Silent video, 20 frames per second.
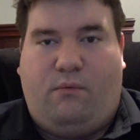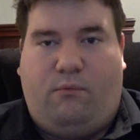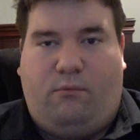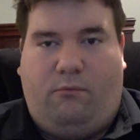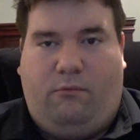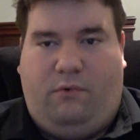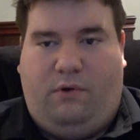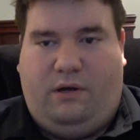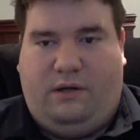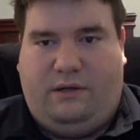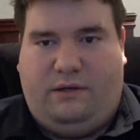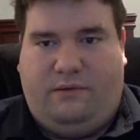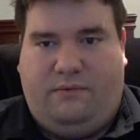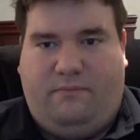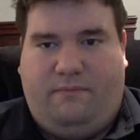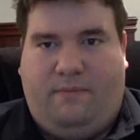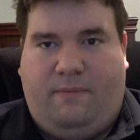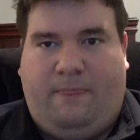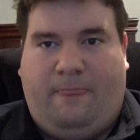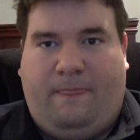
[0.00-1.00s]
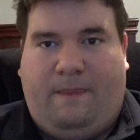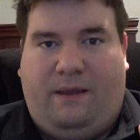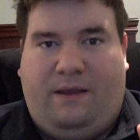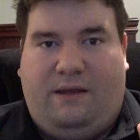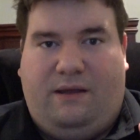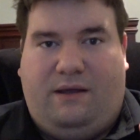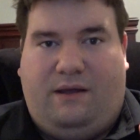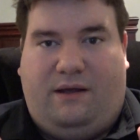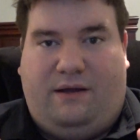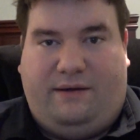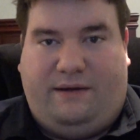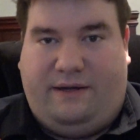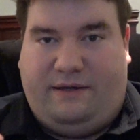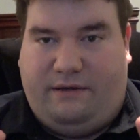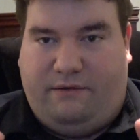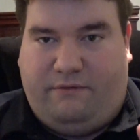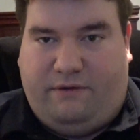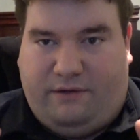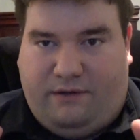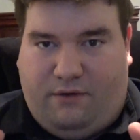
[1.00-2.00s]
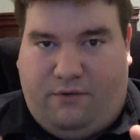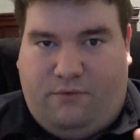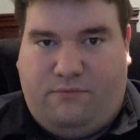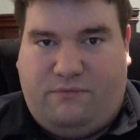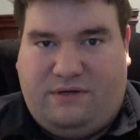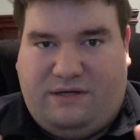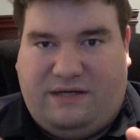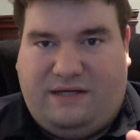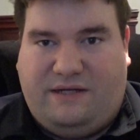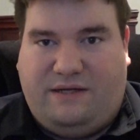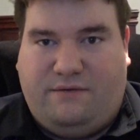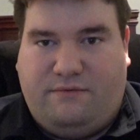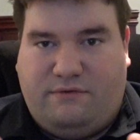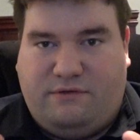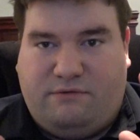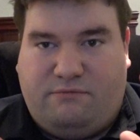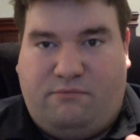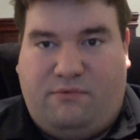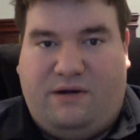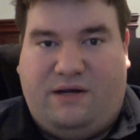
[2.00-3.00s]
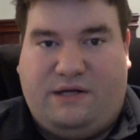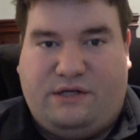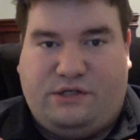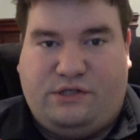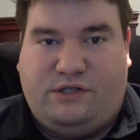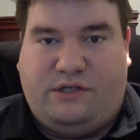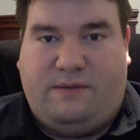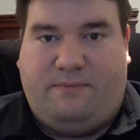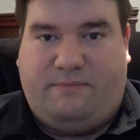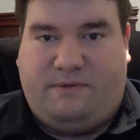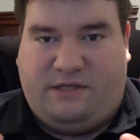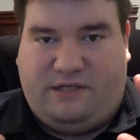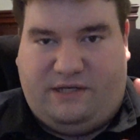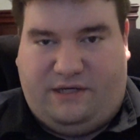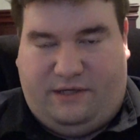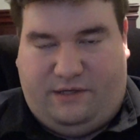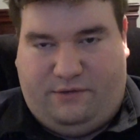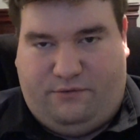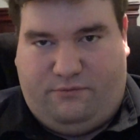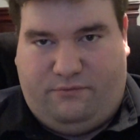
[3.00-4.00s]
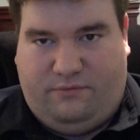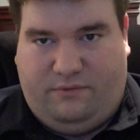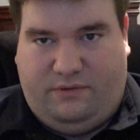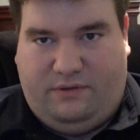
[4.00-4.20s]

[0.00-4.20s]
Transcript: 1, again, you can only use what is shipped to you.